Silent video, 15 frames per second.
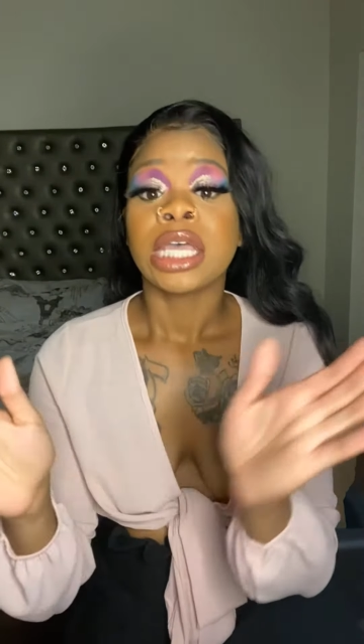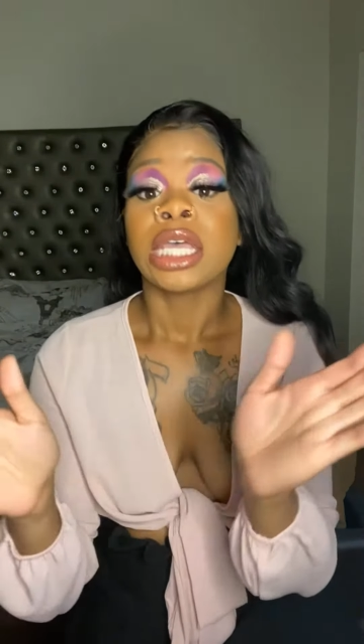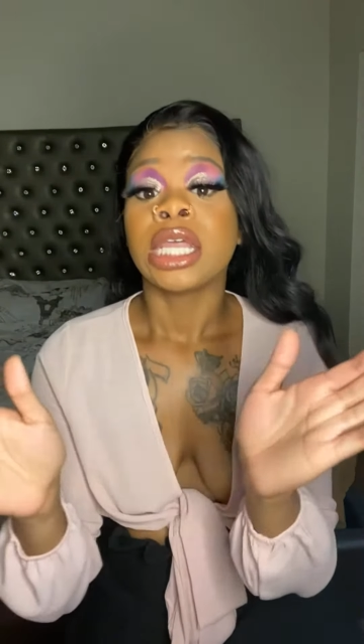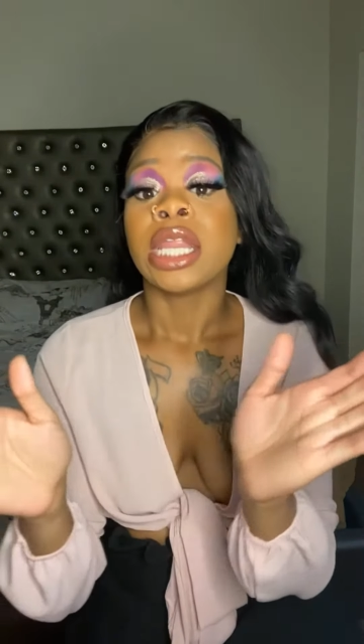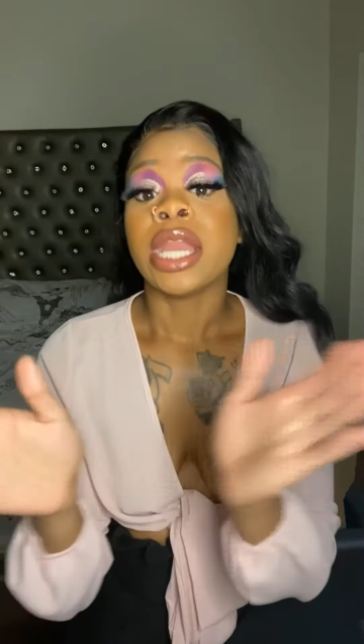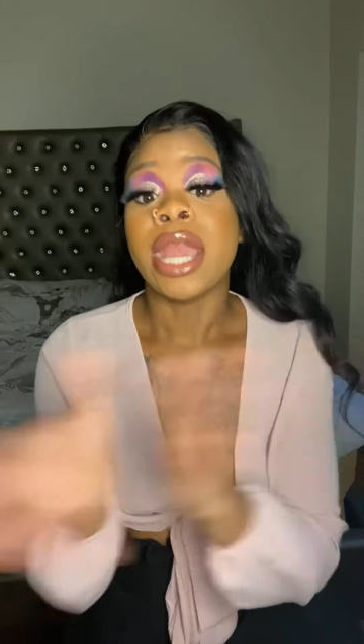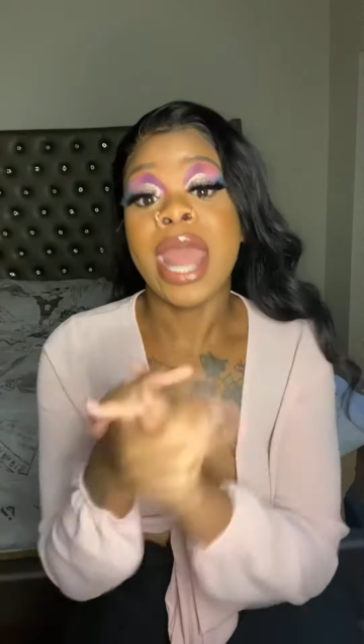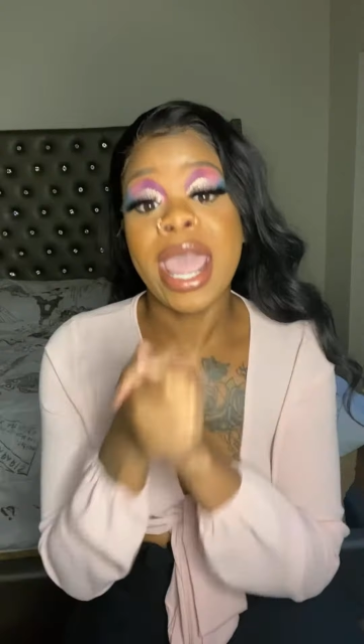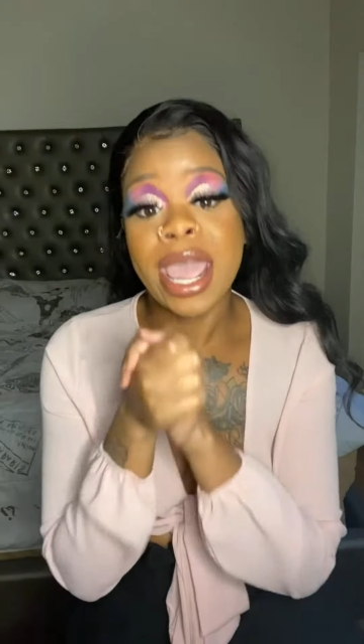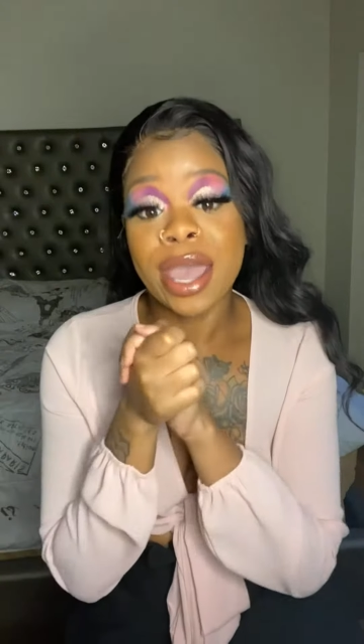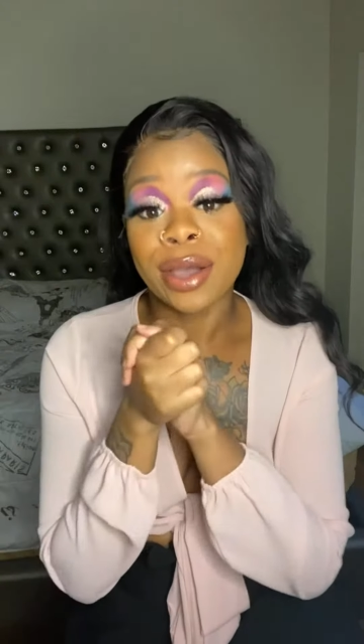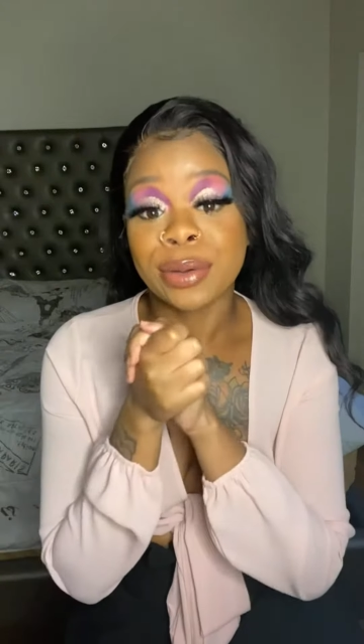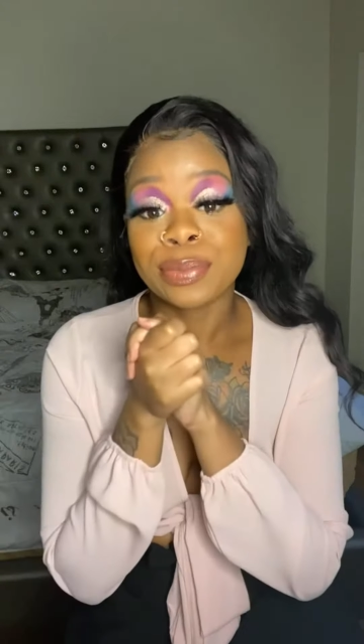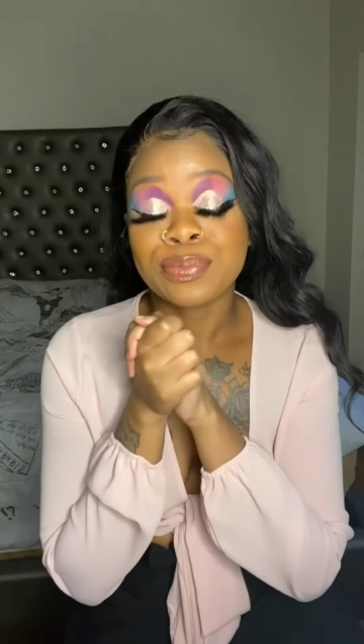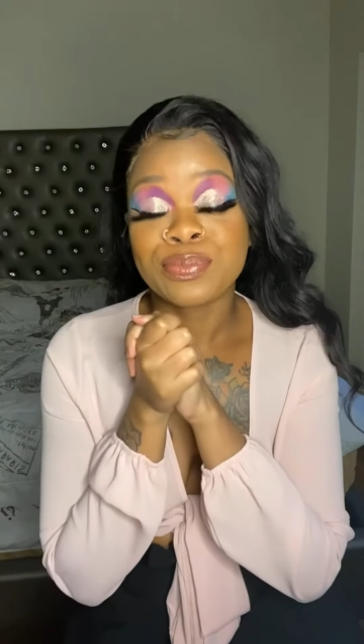Now,
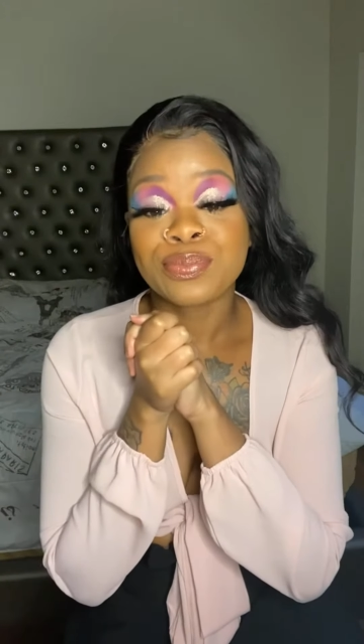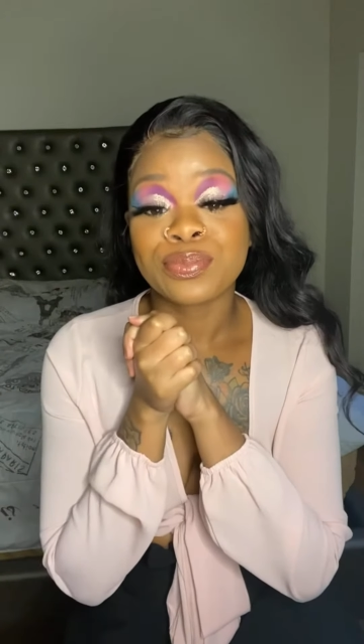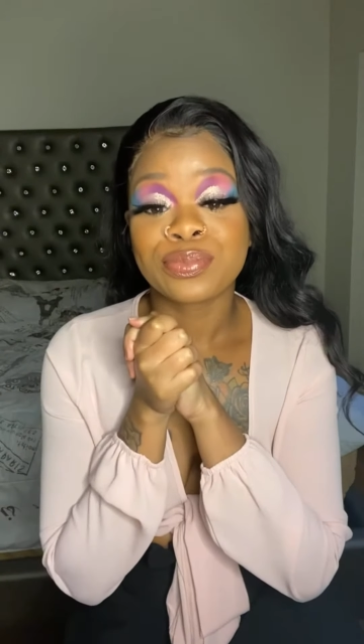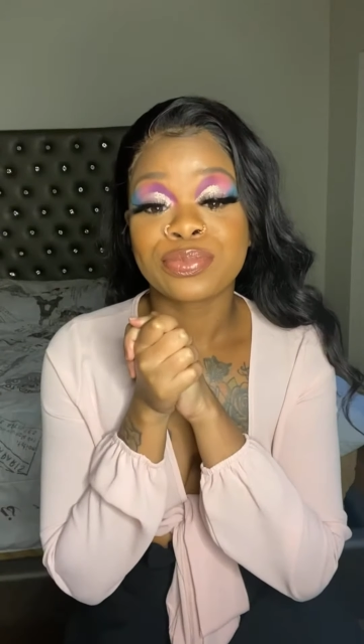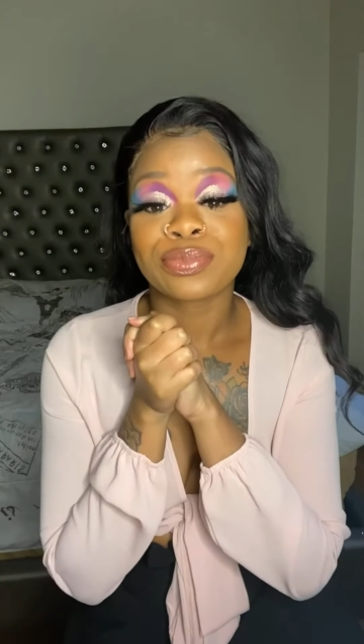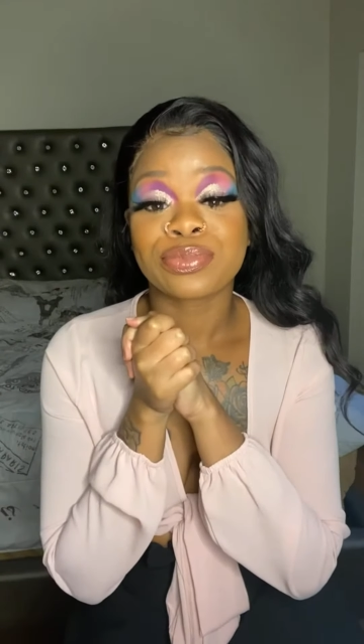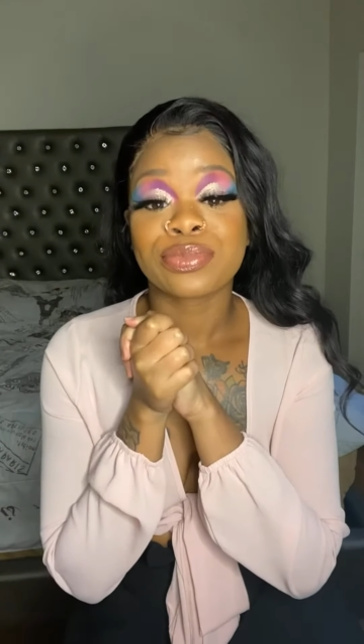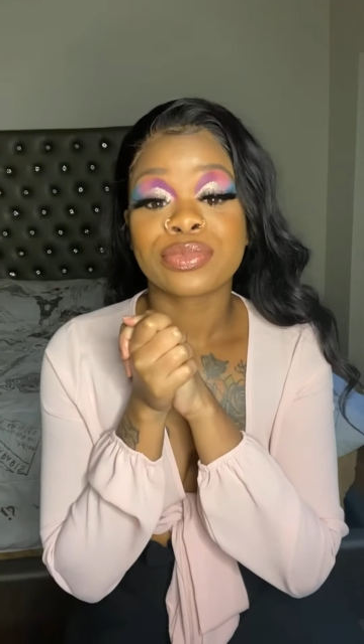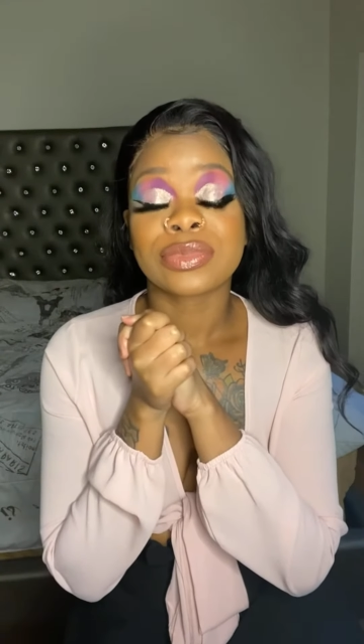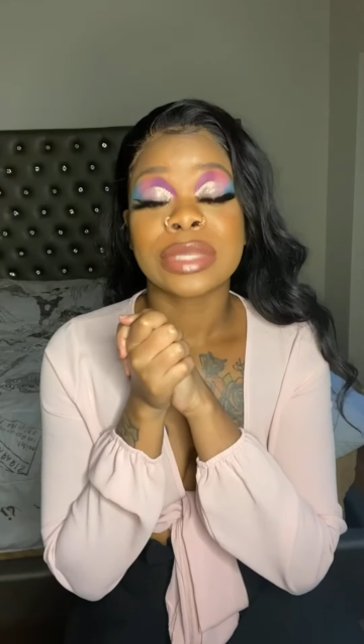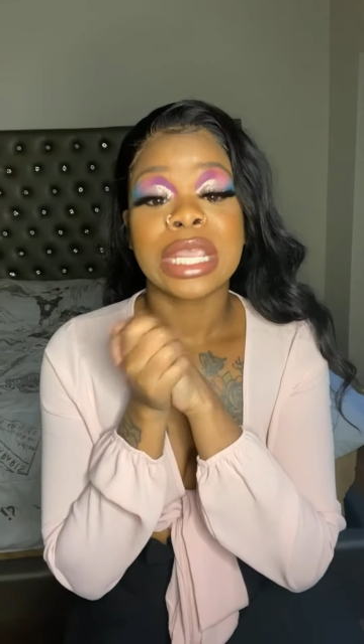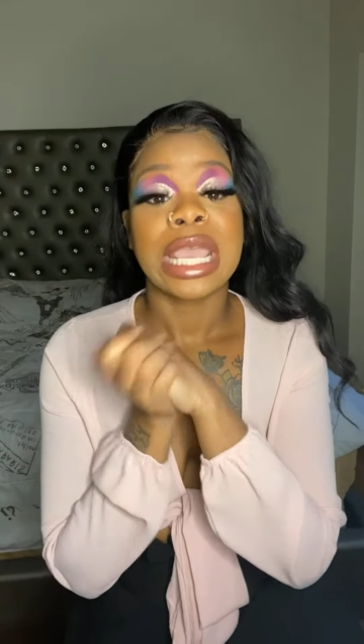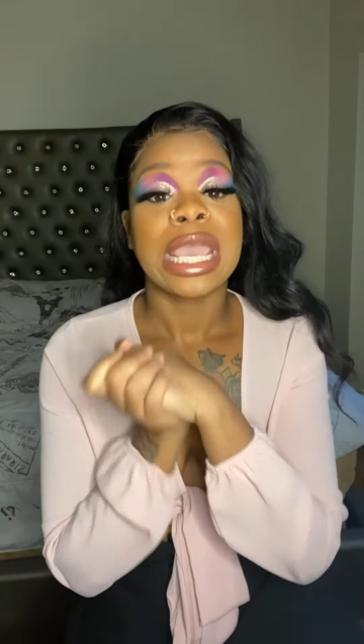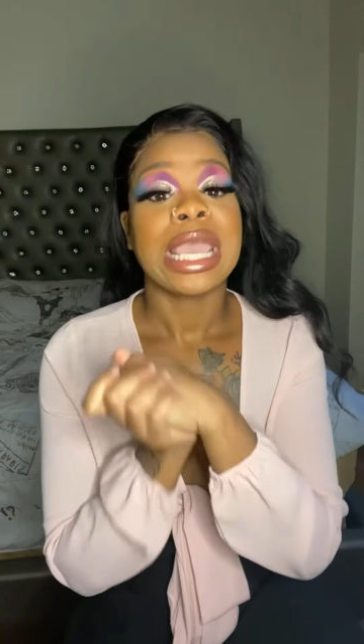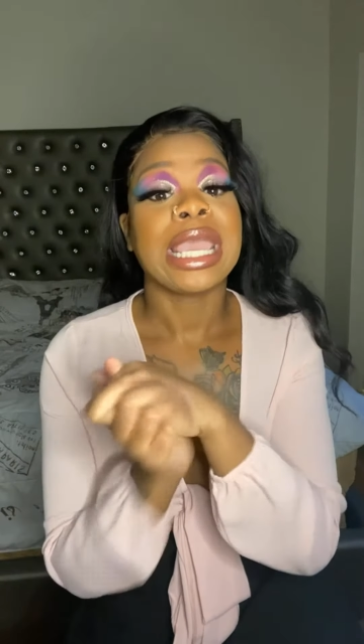
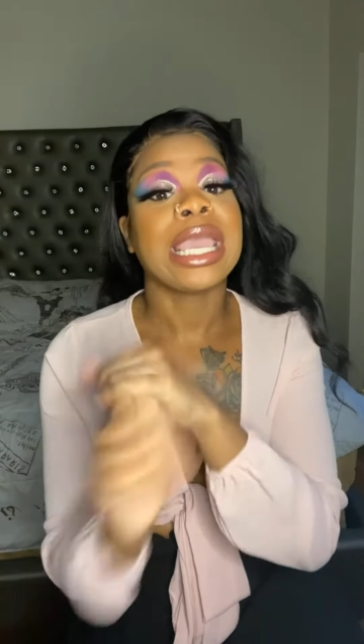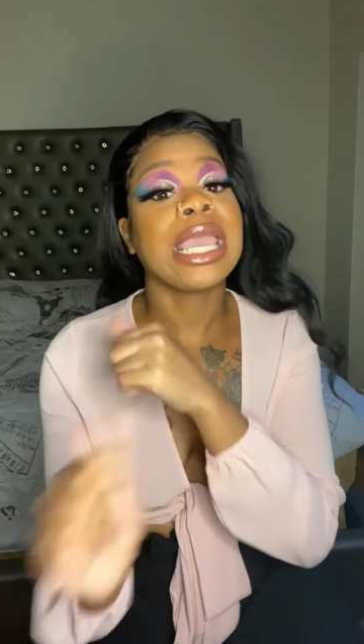it